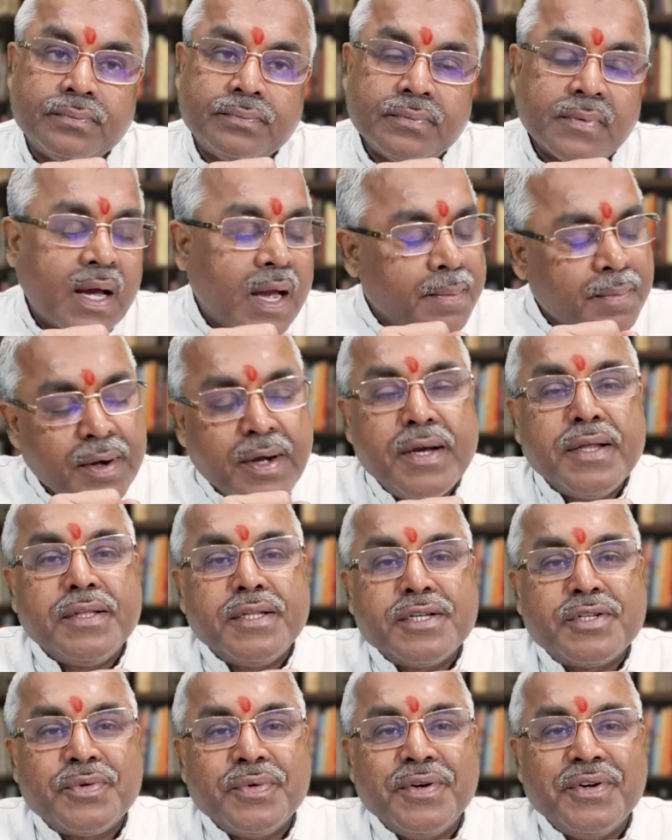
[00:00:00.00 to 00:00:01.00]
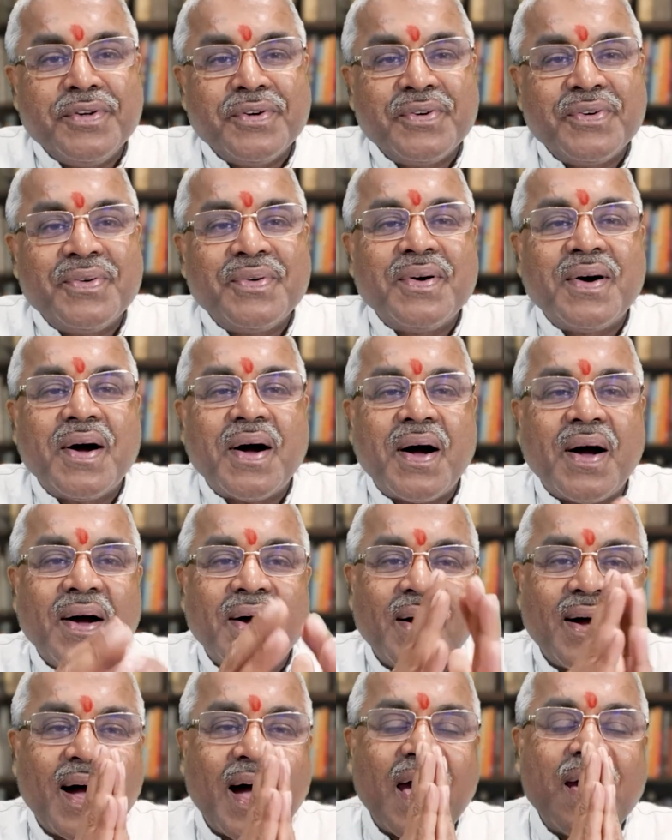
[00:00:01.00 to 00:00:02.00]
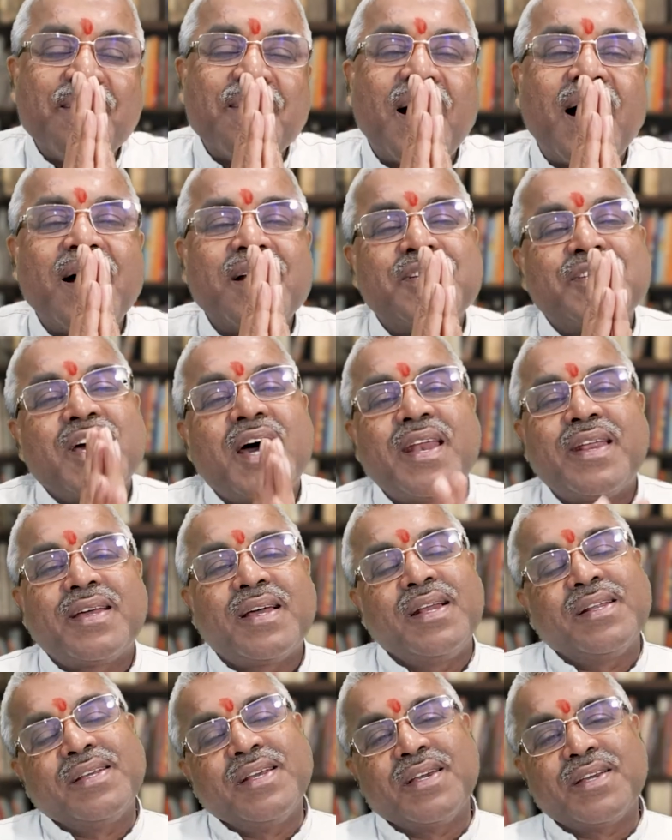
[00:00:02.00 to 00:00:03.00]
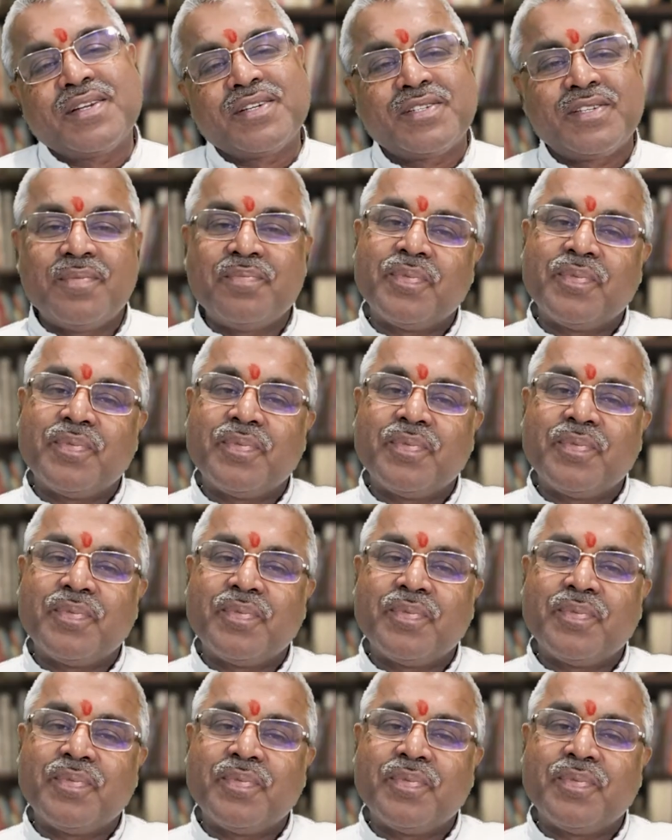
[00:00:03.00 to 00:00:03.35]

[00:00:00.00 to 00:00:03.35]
I am ending this video. I am Acharya Kalki Krishnan